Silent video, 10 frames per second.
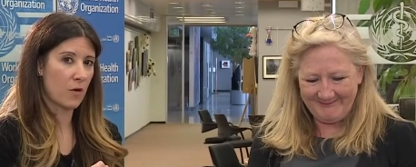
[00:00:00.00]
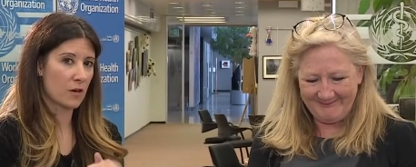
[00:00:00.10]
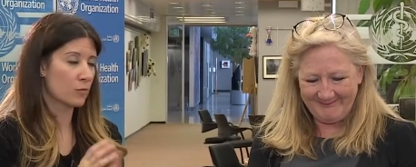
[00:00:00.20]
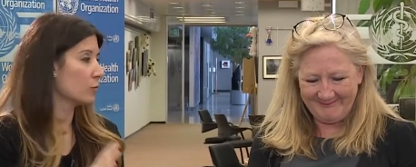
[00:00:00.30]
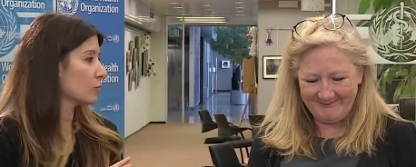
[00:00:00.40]

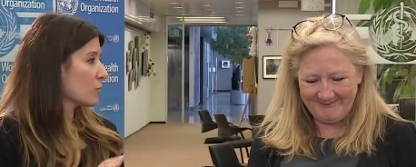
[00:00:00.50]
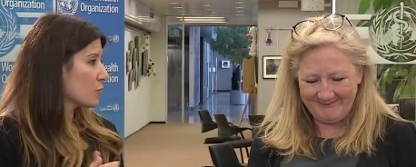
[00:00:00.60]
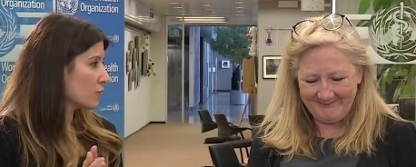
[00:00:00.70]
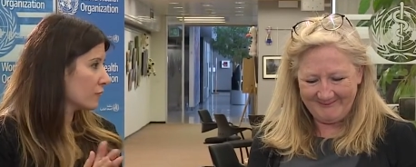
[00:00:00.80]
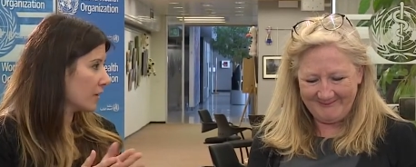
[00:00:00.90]
Speaker 1: water will
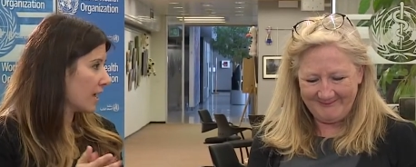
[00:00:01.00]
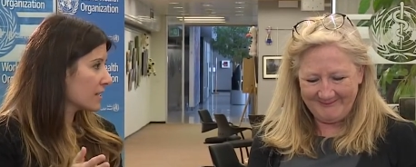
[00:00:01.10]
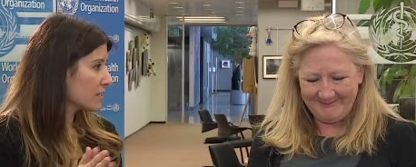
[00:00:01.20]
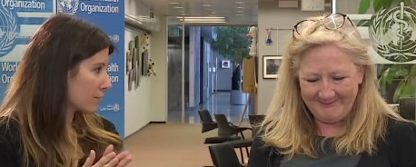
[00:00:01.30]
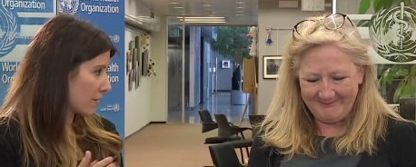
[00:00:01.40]
remove
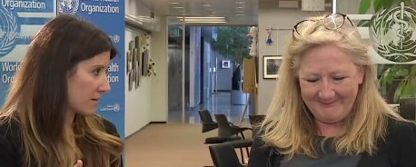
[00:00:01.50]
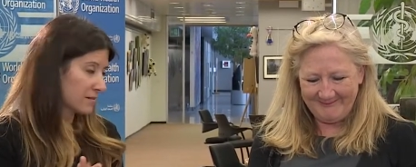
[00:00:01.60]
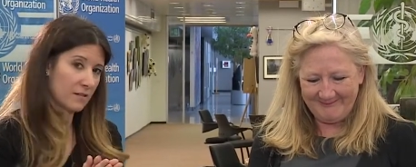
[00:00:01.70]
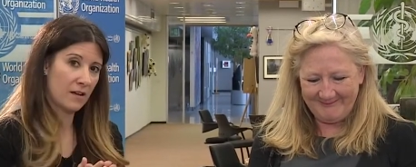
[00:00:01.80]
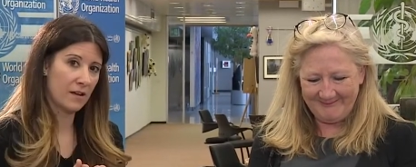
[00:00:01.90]
any
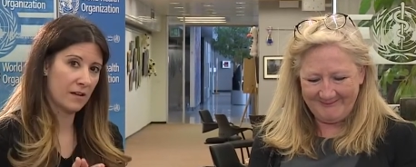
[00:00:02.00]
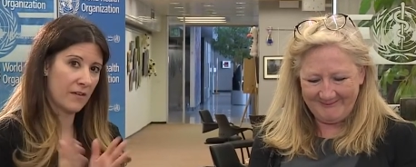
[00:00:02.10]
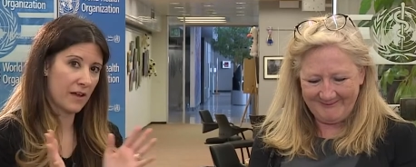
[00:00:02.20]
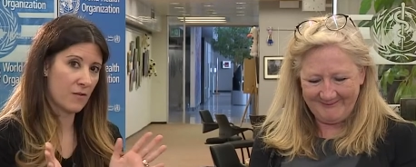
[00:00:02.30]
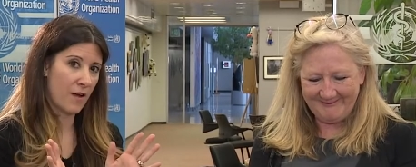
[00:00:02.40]
threat uh,
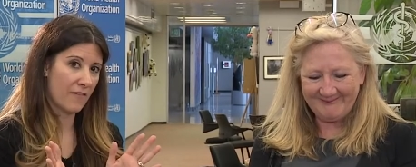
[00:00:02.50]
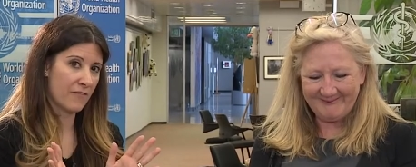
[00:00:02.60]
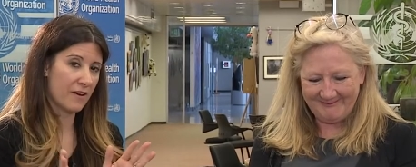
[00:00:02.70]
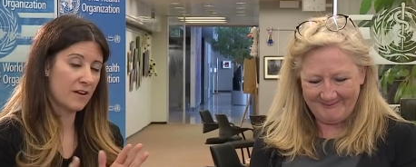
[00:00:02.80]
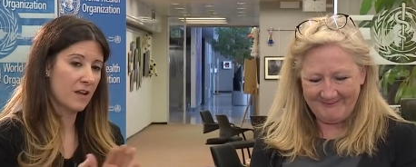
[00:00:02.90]
that you have
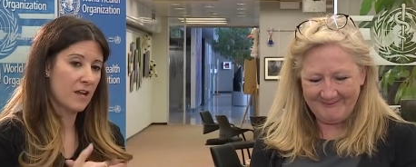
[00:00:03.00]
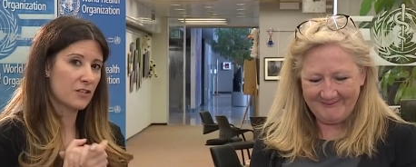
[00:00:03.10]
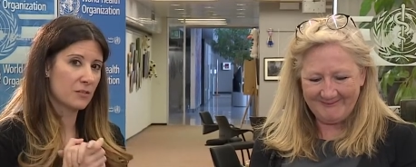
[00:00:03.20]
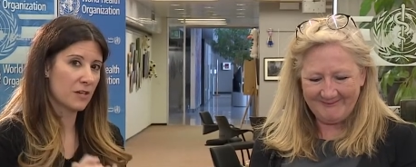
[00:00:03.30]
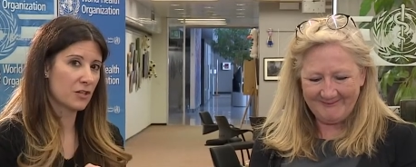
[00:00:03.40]
there.
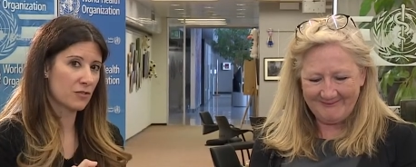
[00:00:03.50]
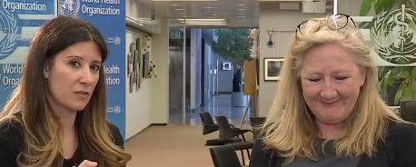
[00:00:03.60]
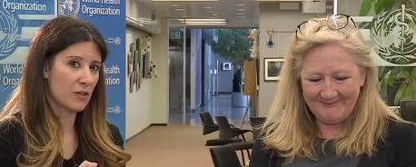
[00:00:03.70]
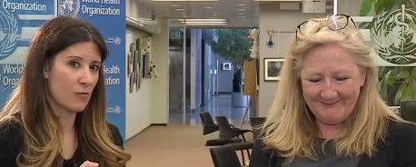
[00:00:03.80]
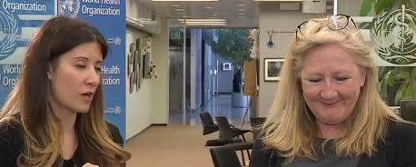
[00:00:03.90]
Just make sure
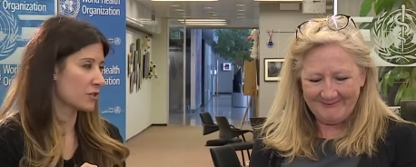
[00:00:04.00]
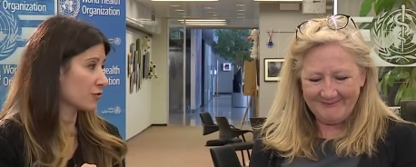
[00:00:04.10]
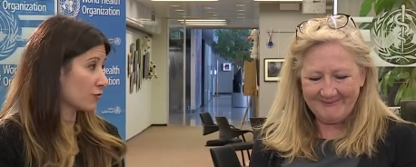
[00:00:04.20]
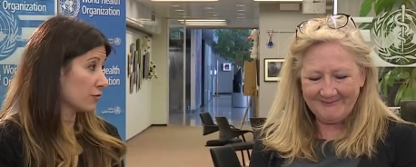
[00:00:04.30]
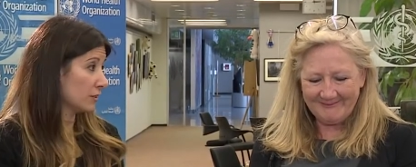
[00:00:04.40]
that you wash
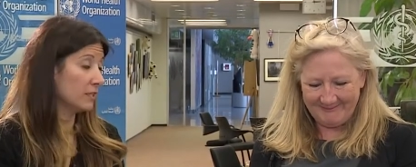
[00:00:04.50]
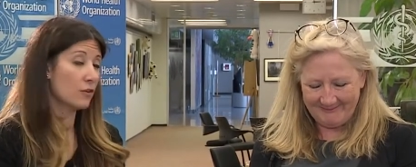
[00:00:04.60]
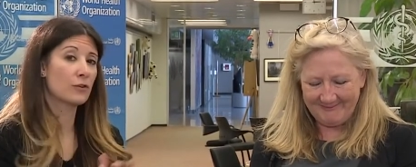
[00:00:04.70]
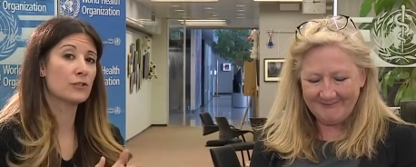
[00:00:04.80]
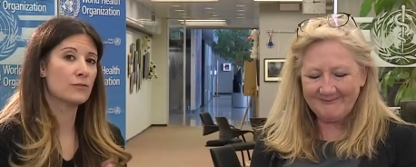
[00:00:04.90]
thoroughly
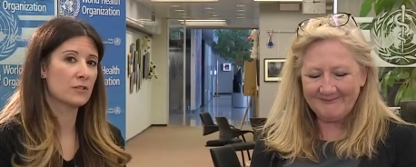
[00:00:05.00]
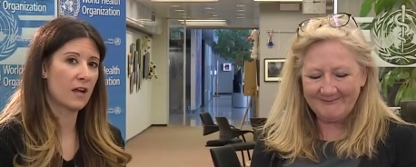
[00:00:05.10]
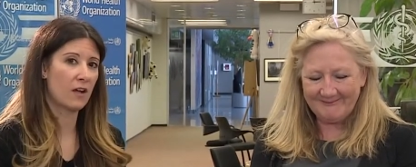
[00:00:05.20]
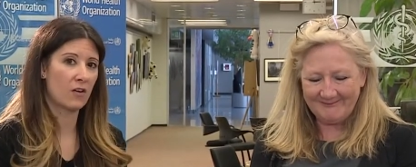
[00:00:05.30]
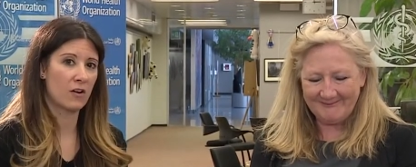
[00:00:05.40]
or use an
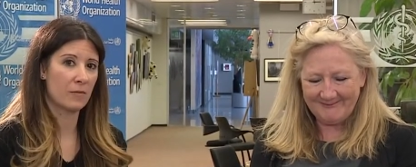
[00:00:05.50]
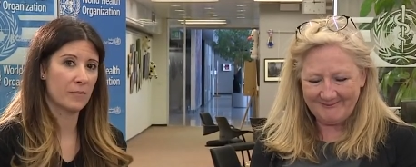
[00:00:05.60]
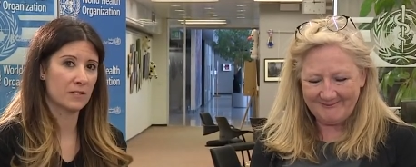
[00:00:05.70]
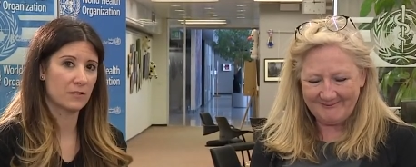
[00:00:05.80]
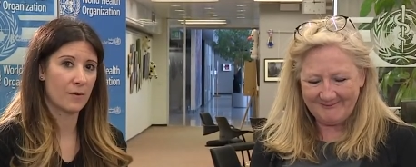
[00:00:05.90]

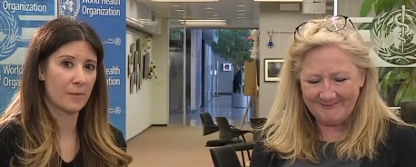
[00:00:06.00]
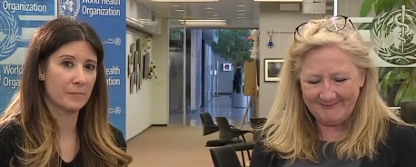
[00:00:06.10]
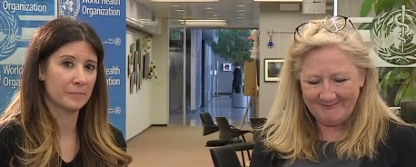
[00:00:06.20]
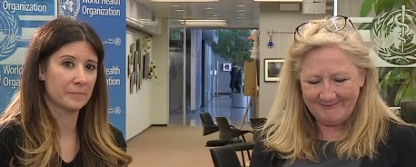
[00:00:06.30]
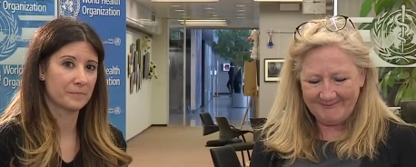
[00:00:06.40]
alcohol-based
Speaker 2: rub.
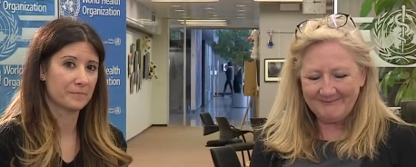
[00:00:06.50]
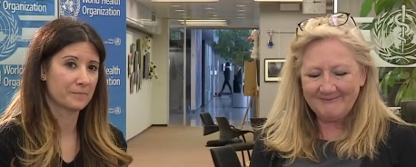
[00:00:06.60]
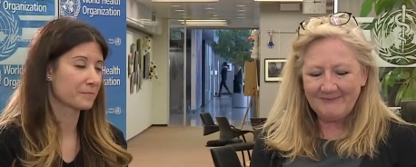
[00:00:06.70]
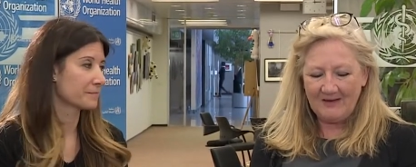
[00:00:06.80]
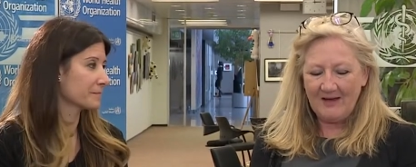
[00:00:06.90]

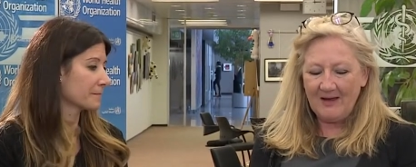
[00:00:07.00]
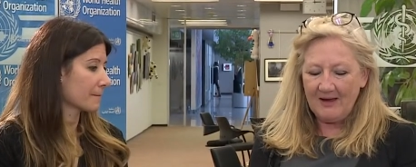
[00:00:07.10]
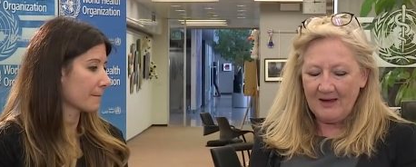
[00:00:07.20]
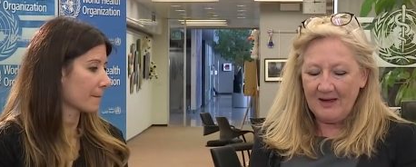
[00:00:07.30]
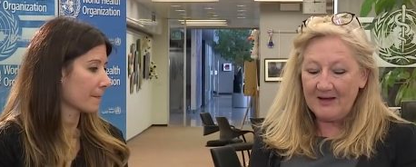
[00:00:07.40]

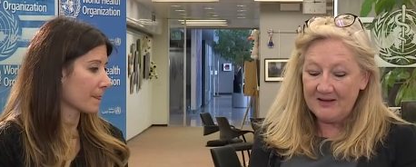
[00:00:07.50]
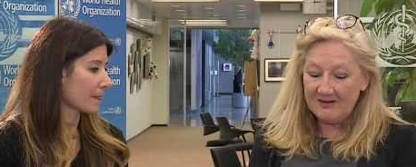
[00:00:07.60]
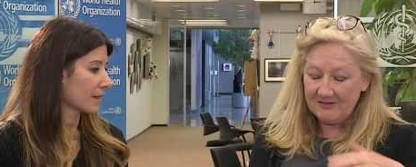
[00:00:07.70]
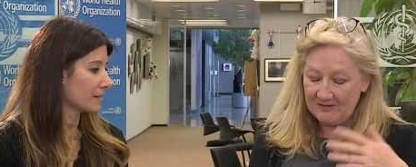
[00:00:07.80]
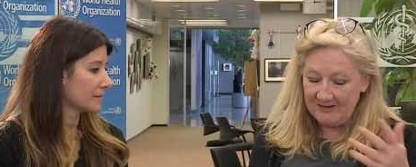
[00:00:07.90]
And
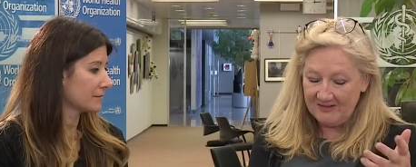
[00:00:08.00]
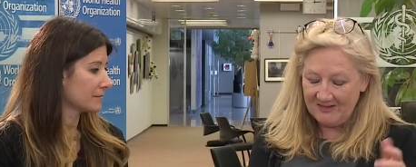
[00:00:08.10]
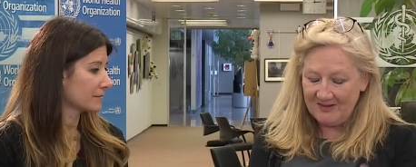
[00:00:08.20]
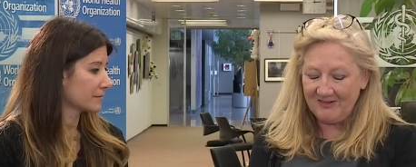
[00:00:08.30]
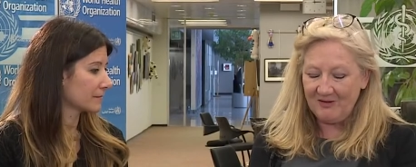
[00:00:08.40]
here's a,
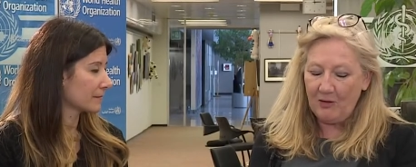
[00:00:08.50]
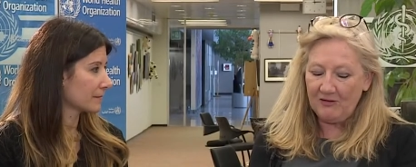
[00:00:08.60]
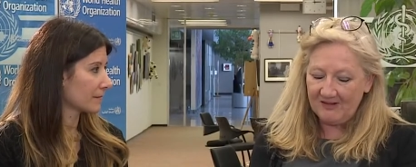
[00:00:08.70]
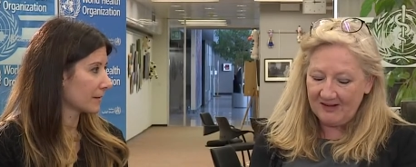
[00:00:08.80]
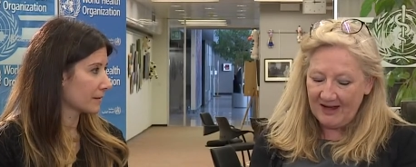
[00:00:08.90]
a
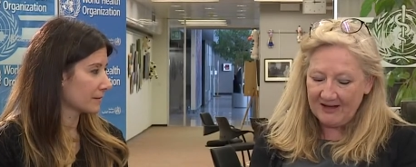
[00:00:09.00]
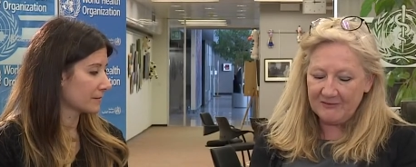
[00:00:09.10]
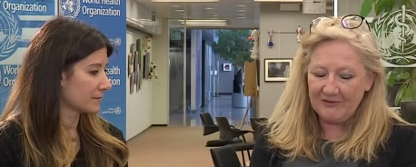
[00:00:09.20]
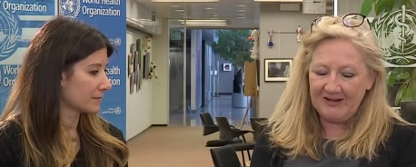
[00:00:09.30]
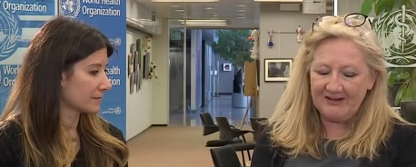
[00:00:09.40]
kind
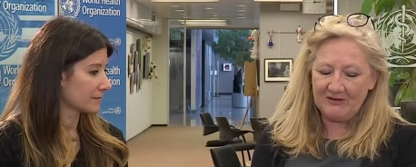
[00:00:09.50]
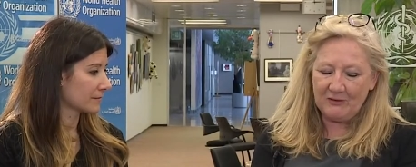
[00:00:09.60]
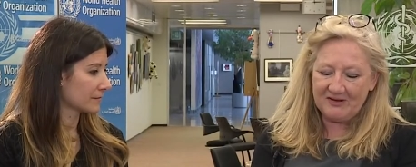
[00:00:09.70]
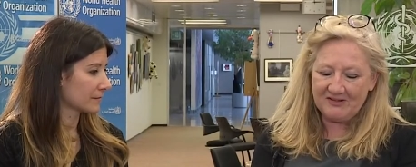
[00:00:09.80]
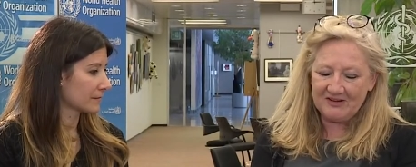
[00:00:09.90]
of related
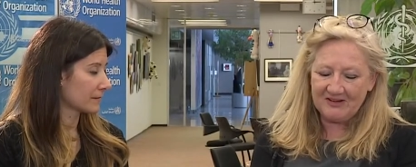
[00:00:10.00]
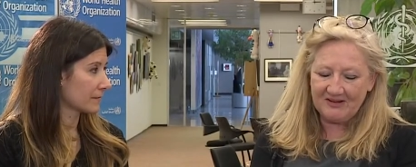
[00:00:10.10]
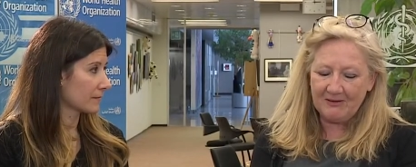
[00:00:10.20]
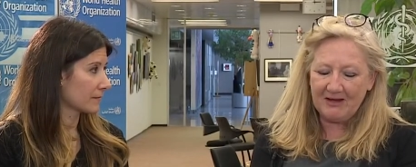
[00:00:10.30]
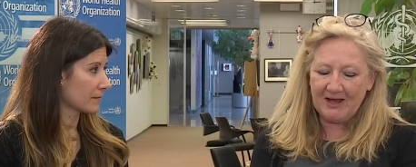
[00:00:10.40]
question.
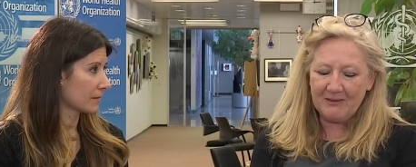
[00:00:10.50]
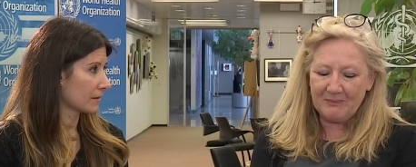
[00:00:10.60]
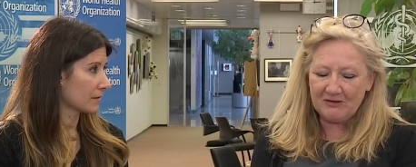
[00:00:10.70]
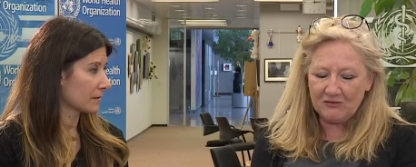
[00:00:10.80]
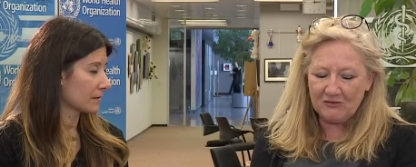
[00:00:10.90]
Can it
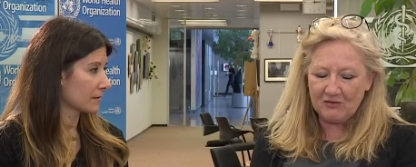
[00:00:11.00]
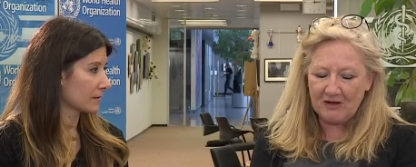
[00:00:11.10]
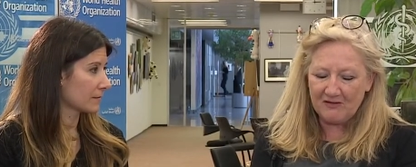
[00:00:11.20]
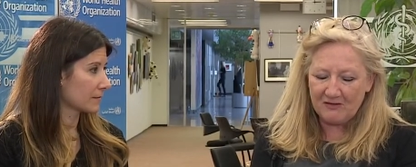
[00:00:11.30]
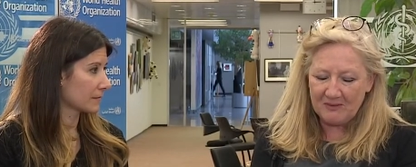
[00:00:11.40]
be
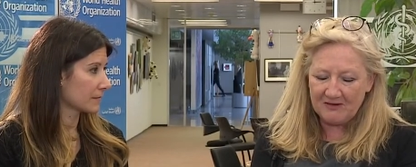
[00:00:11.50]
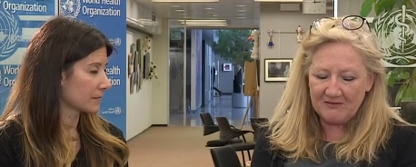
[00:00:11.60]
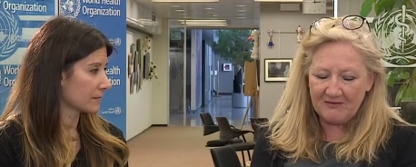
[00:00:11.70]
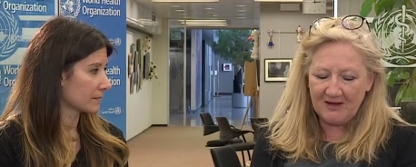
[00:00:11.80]
transmitted